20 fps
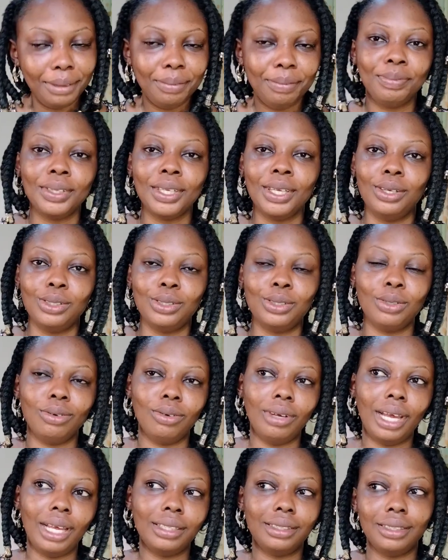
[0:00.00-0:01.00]
So I
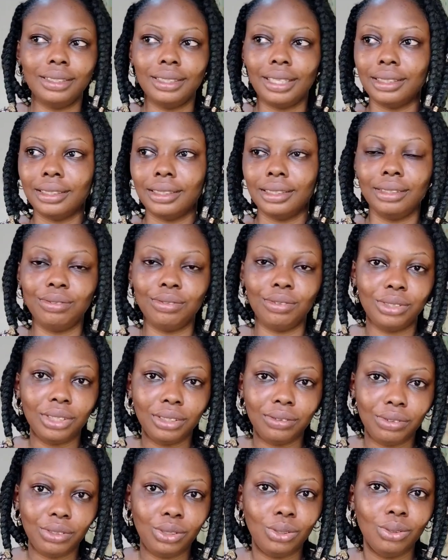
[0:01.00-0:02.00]
think that is it for this
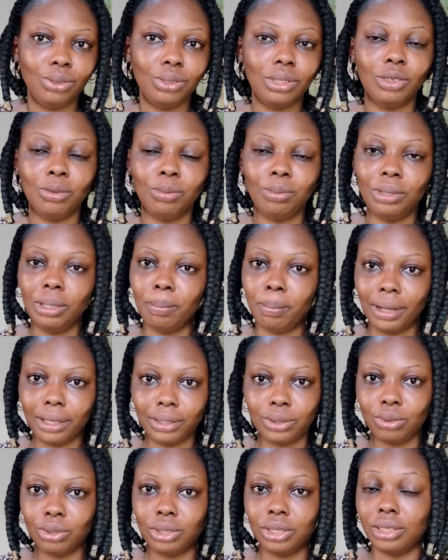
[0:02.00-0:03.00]
video. There will be a part 2. This
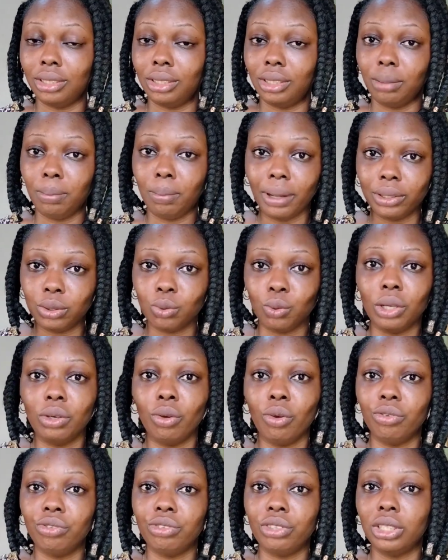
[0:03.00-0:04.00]
is the part 1 of
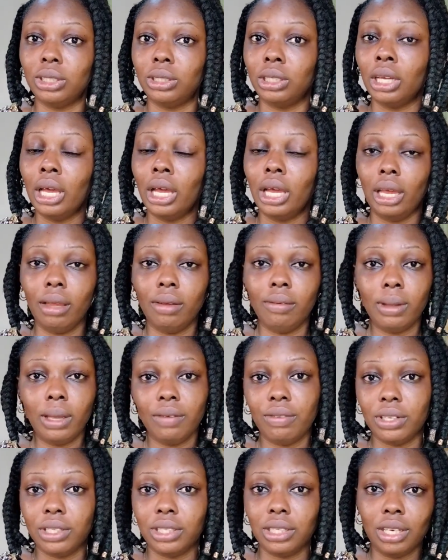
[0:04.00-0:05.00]
this hair
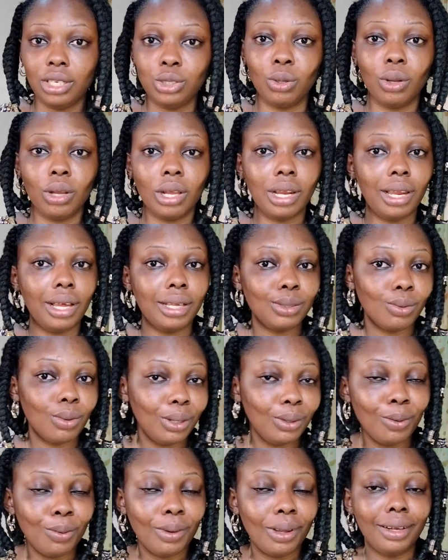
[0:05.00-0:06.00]
ventilation class
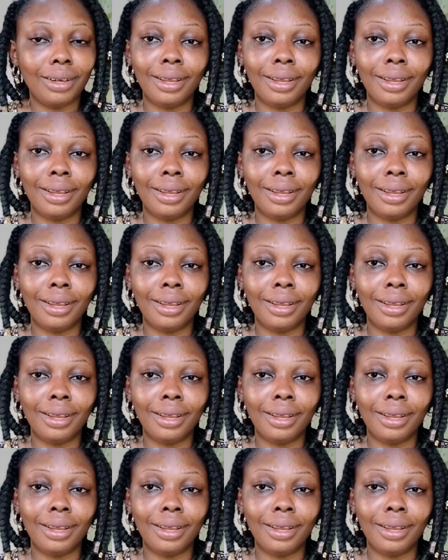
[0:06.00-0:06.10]
101.